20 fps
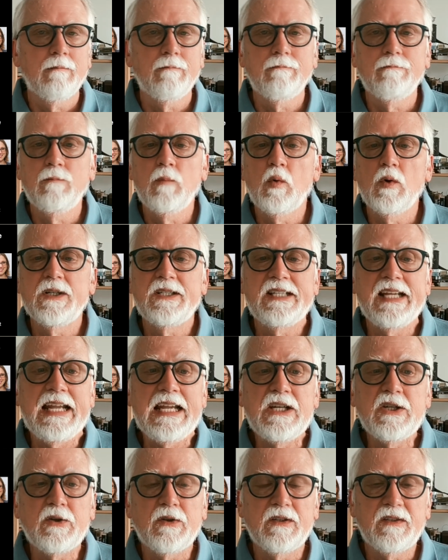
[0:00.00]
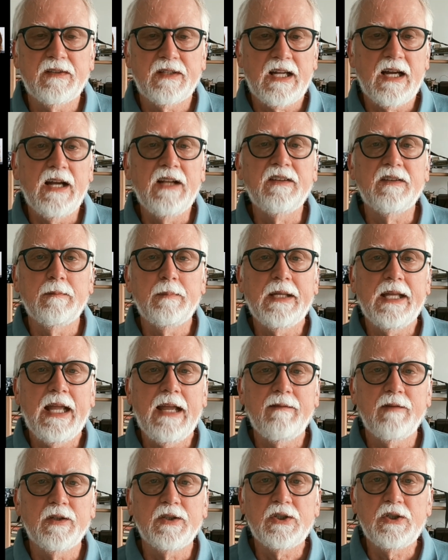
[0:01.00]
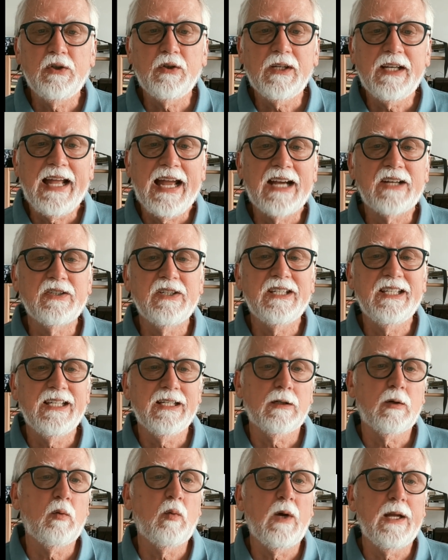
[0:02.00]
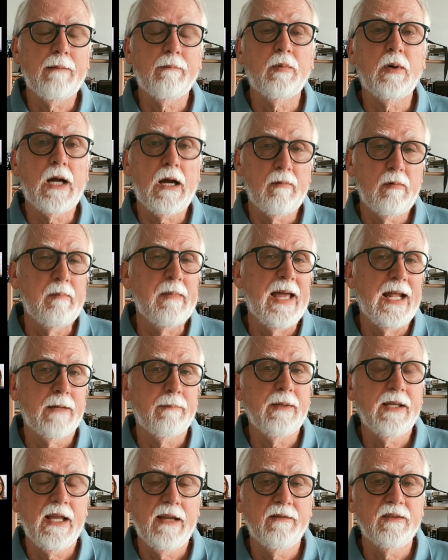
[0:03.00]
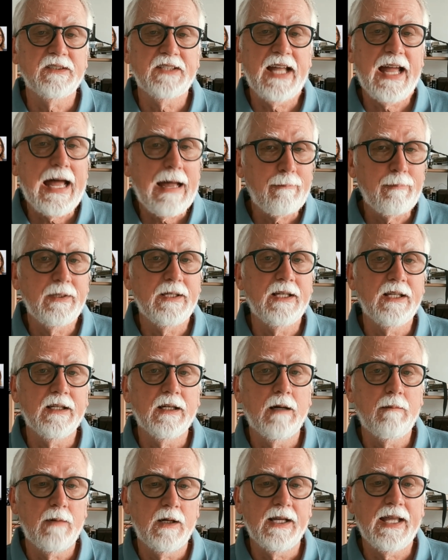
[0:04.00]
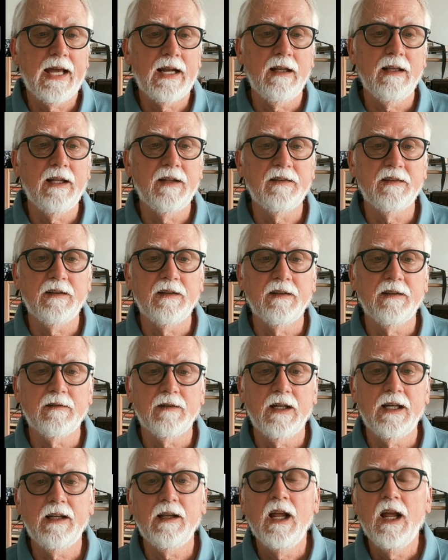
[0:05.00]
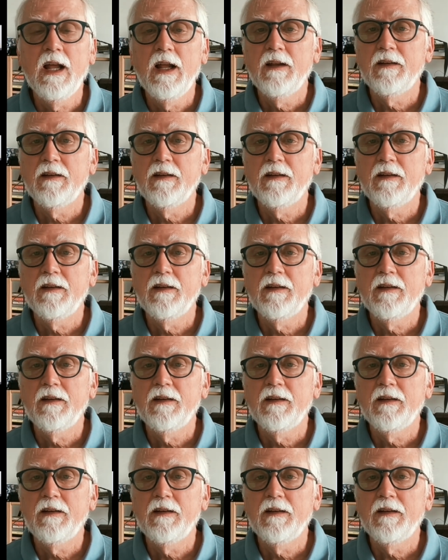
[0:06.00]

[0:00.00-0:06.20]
more dangerous kinds of behaviors, you can actually get quite problematic behaviors happening among adolescents, right?